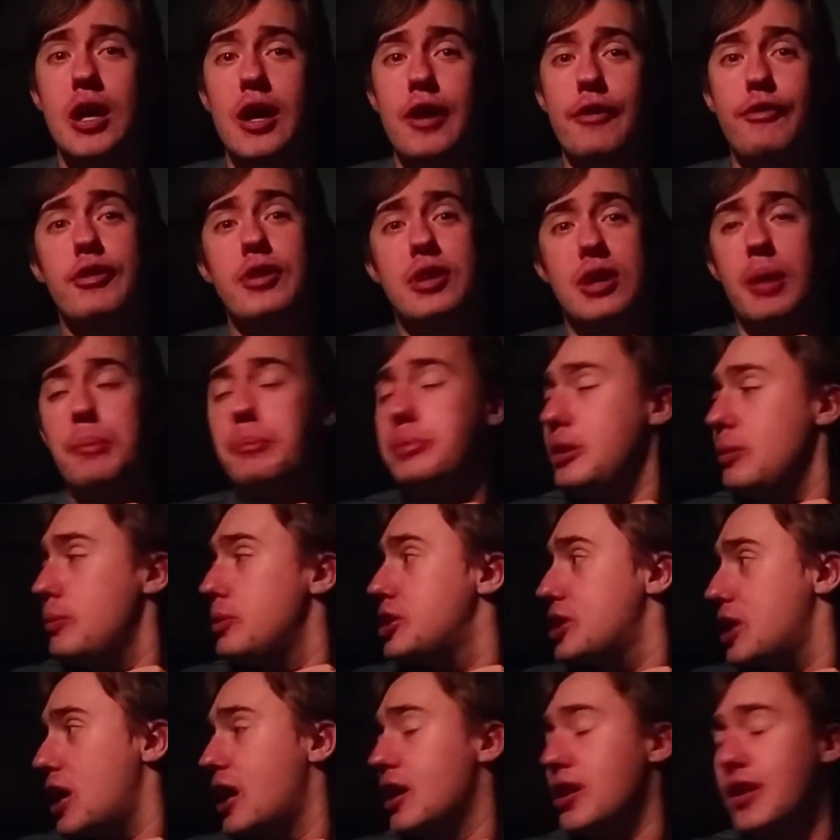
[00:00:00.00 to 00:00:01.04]
for a company
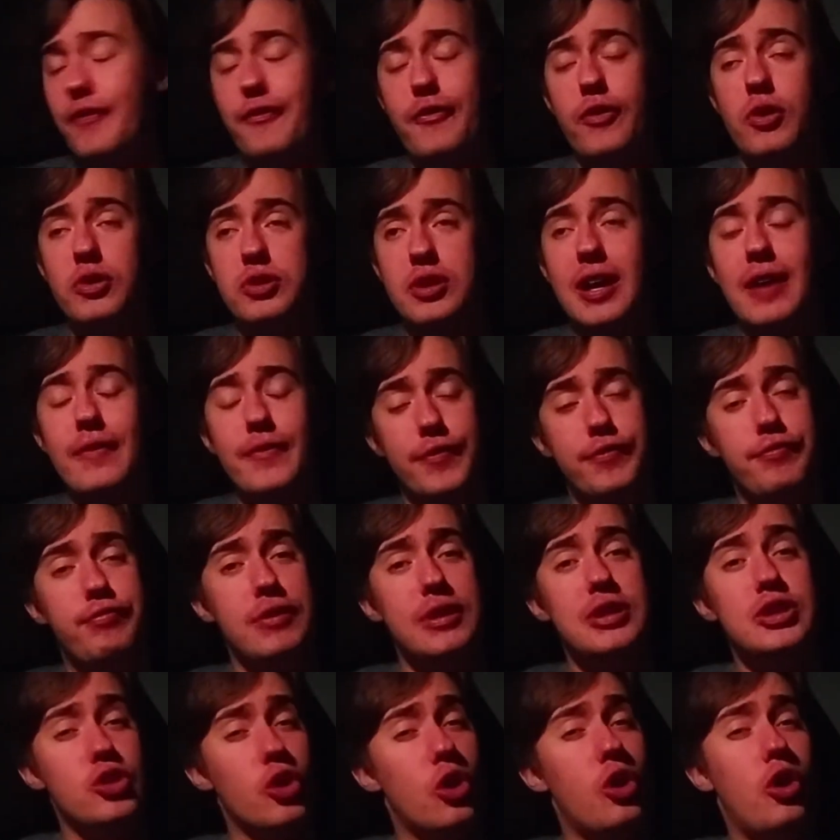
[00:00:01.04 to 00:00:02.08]
which can't afford to have a
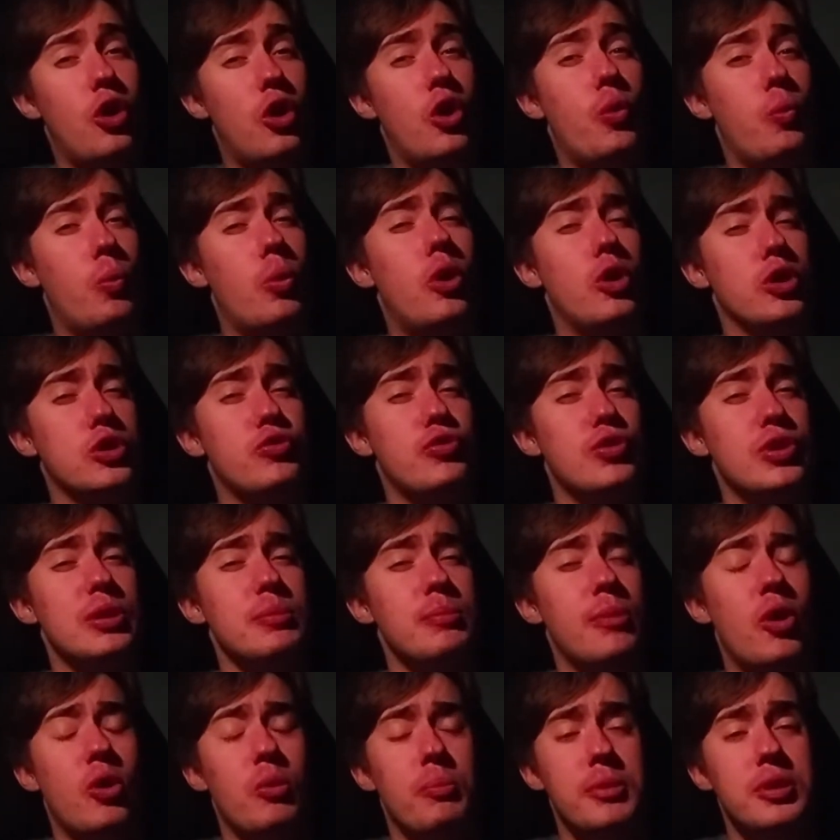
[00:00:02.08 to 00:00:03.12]
freezer or hot water at the
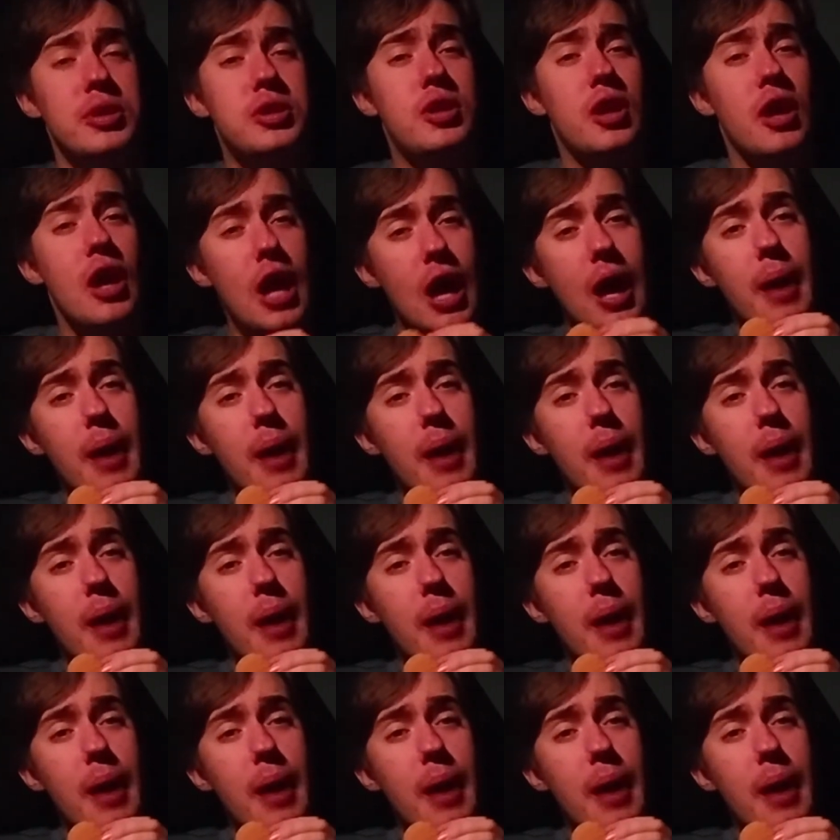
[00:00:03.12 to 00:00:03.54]
moment.